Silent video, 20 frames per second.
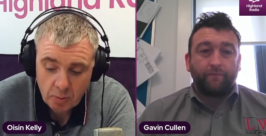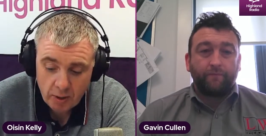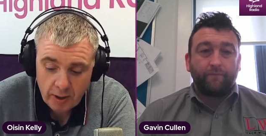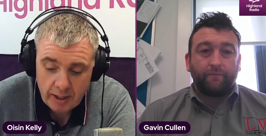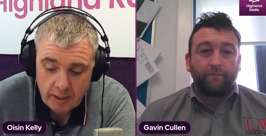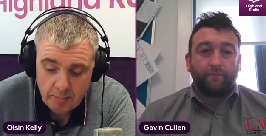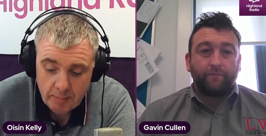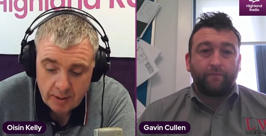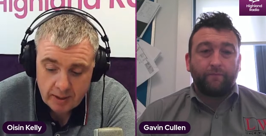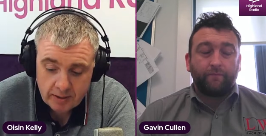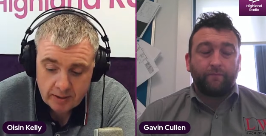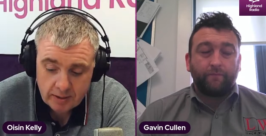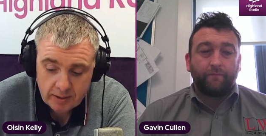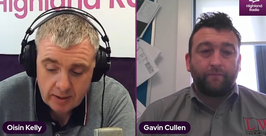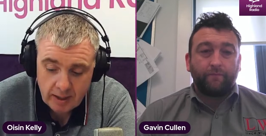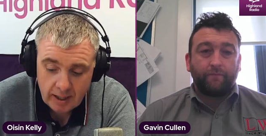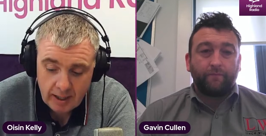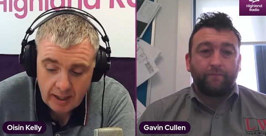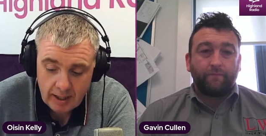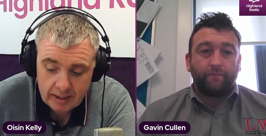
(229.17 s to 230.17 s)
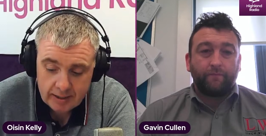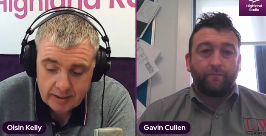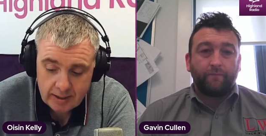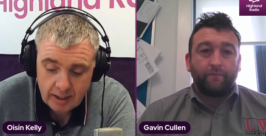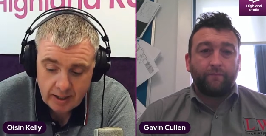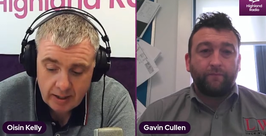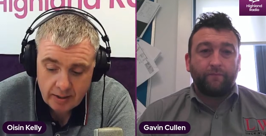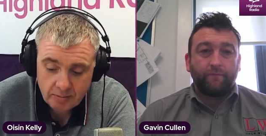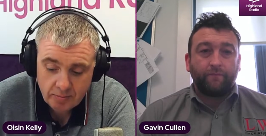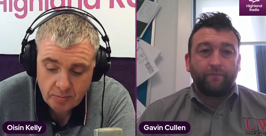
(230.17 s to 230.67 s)
Speaker 1: Bohemians.
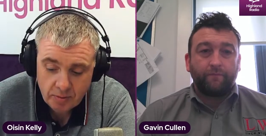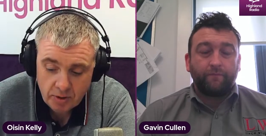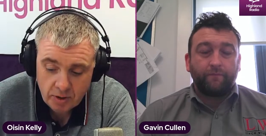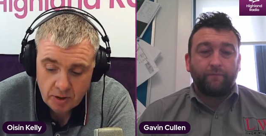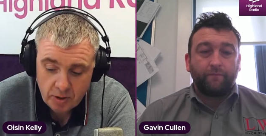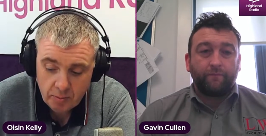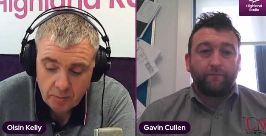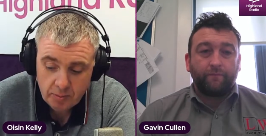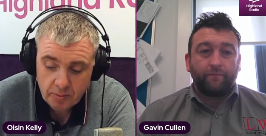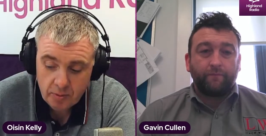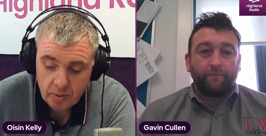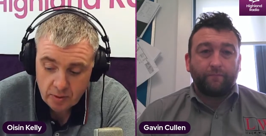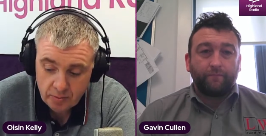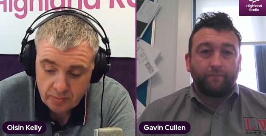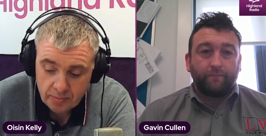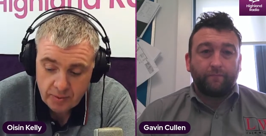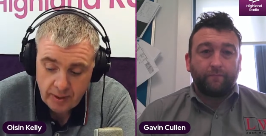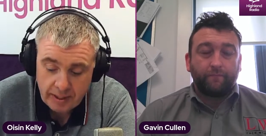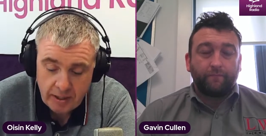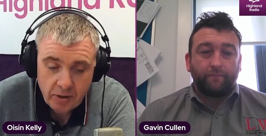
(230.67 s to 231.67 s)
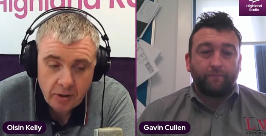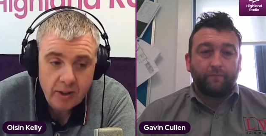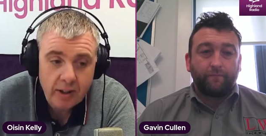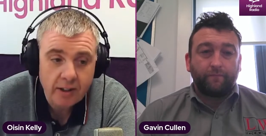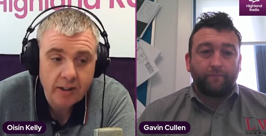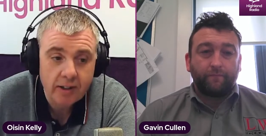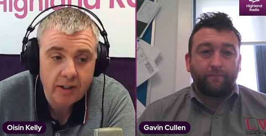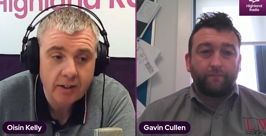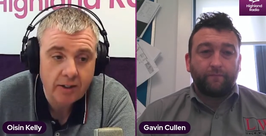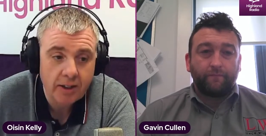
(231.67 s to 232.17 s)
And uh, you would think going
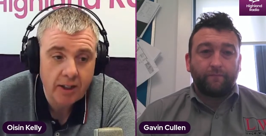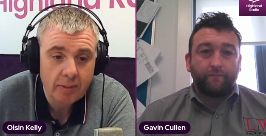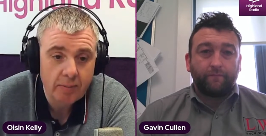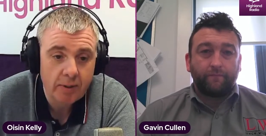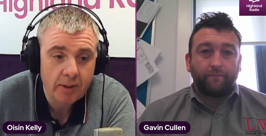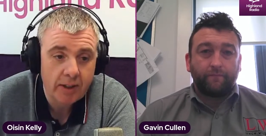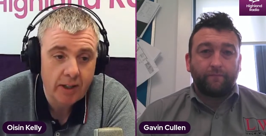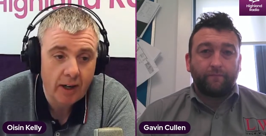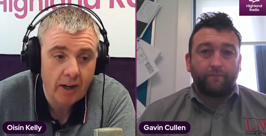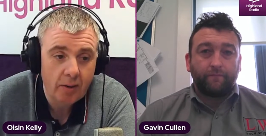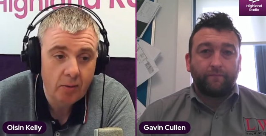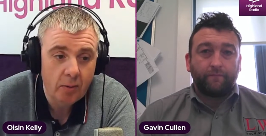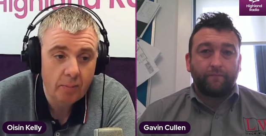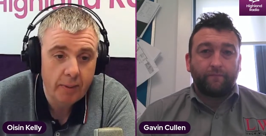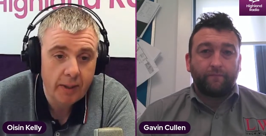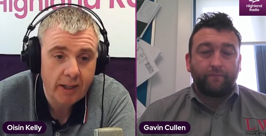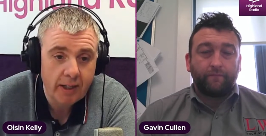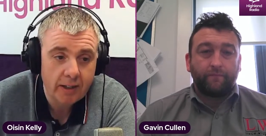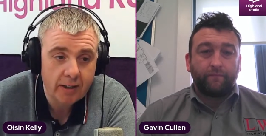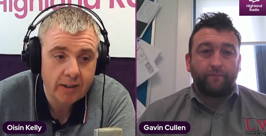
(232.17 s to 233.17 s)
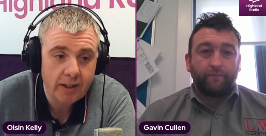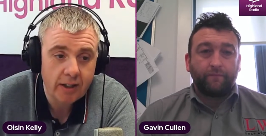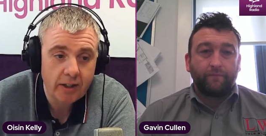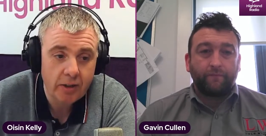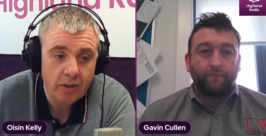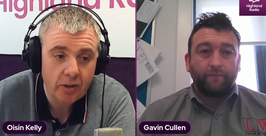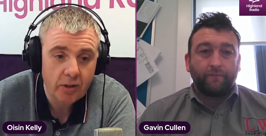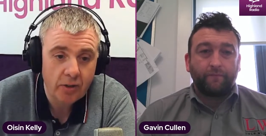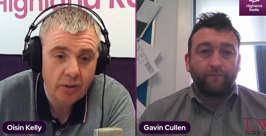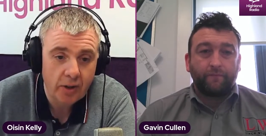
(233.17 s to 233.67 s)
into this game that Derry will be
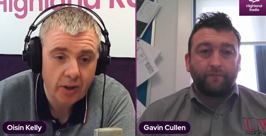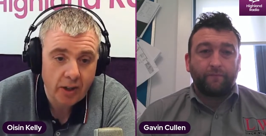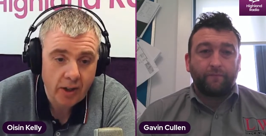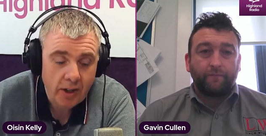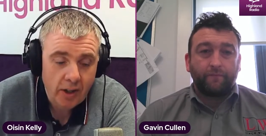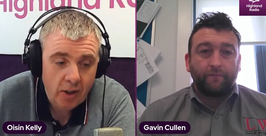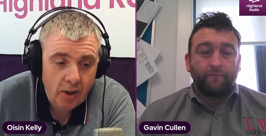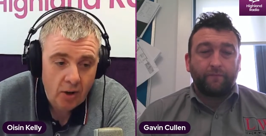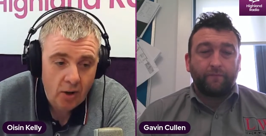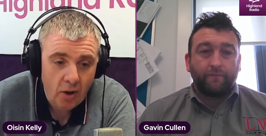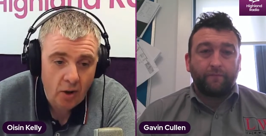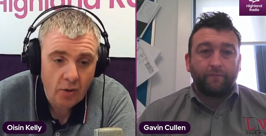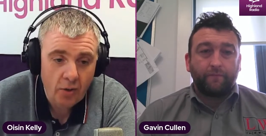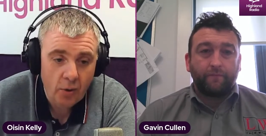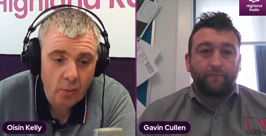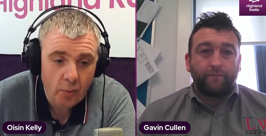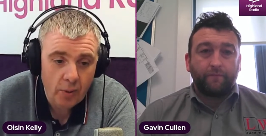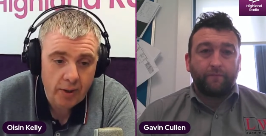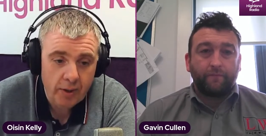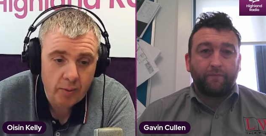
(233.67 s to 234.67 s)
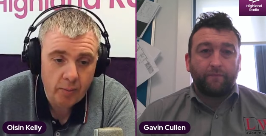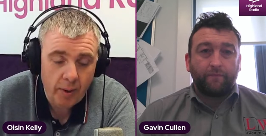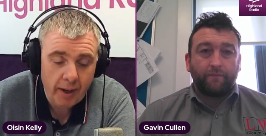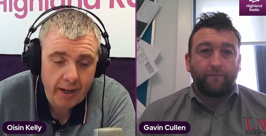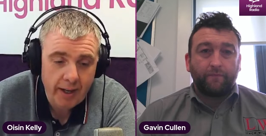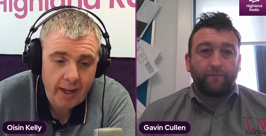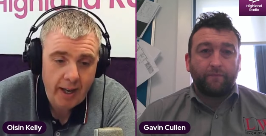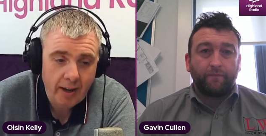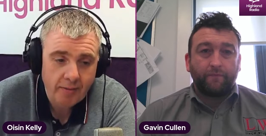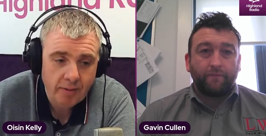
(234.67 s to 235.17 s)
continuing on their on their winning
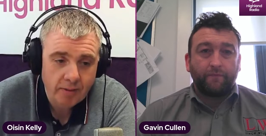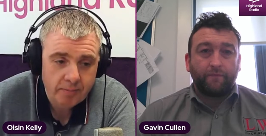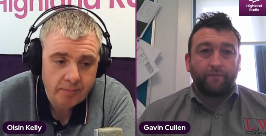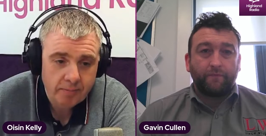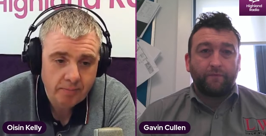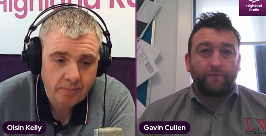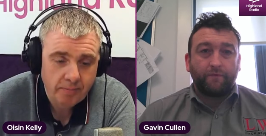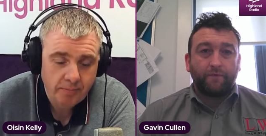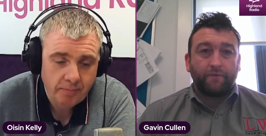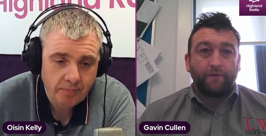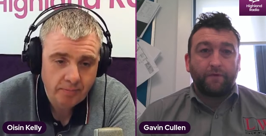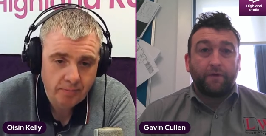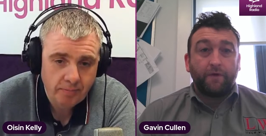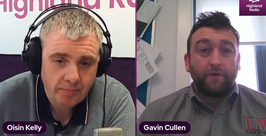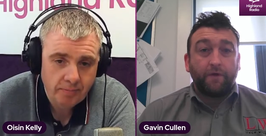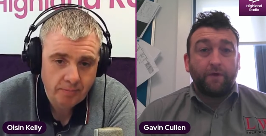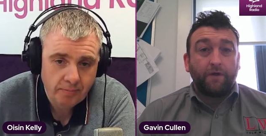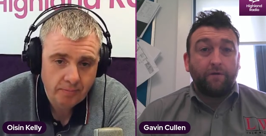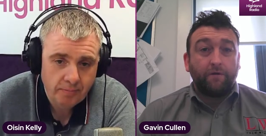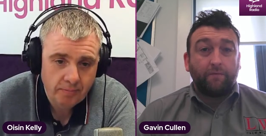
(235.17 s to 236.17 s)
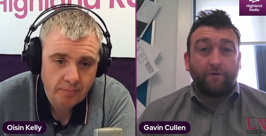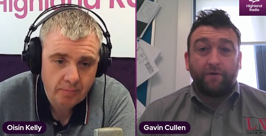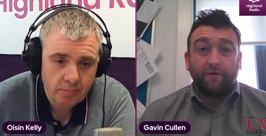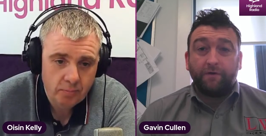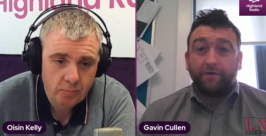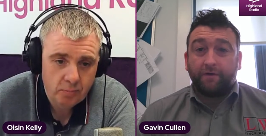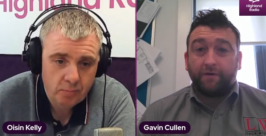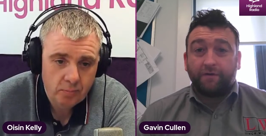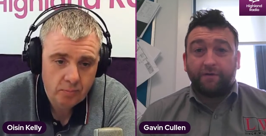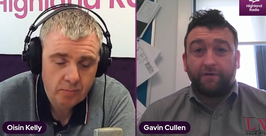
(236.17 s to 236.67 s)
way,
Speaker 2: Gavin. You
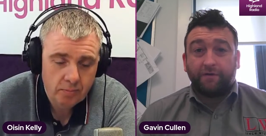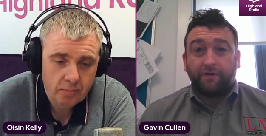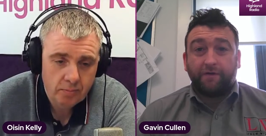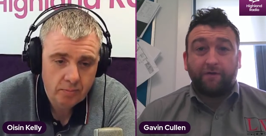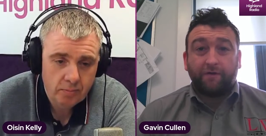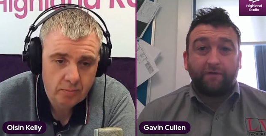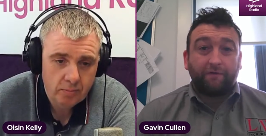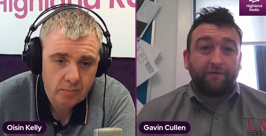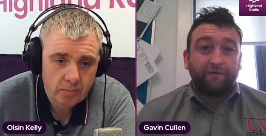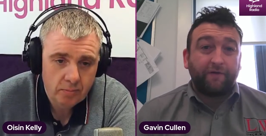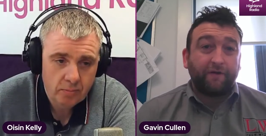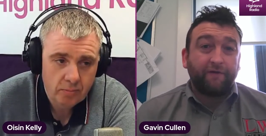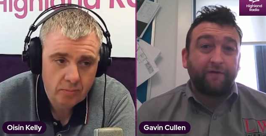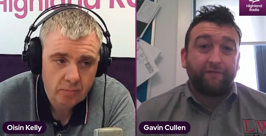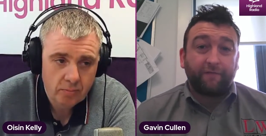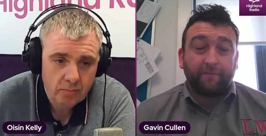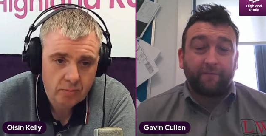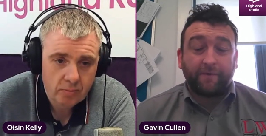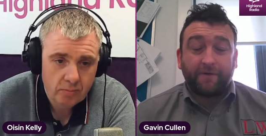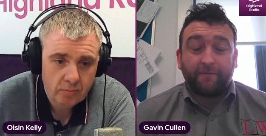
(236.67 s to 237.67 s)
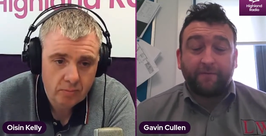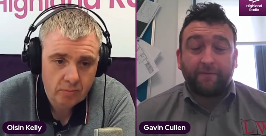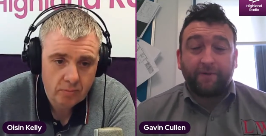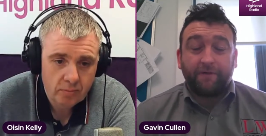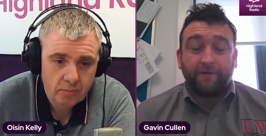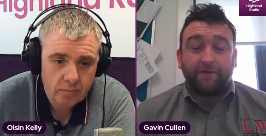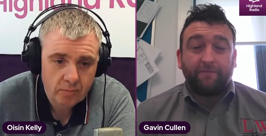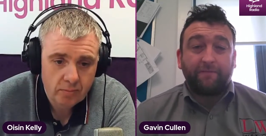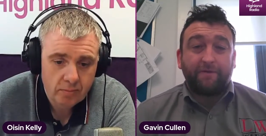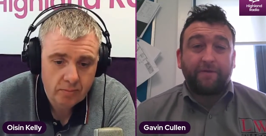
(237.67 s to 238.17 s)
would. They're very formidable.
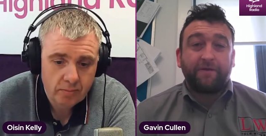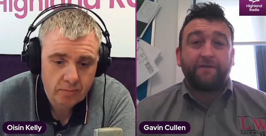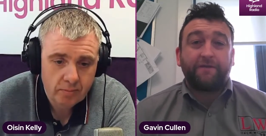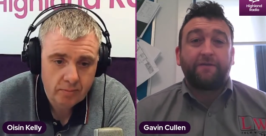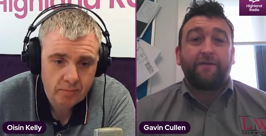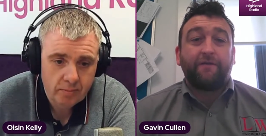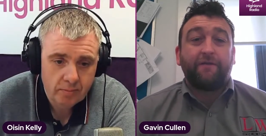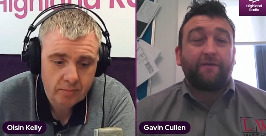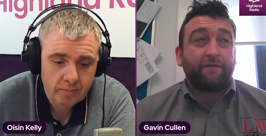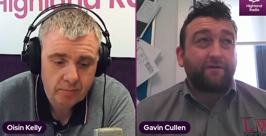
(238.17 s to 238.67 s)
The minute they look,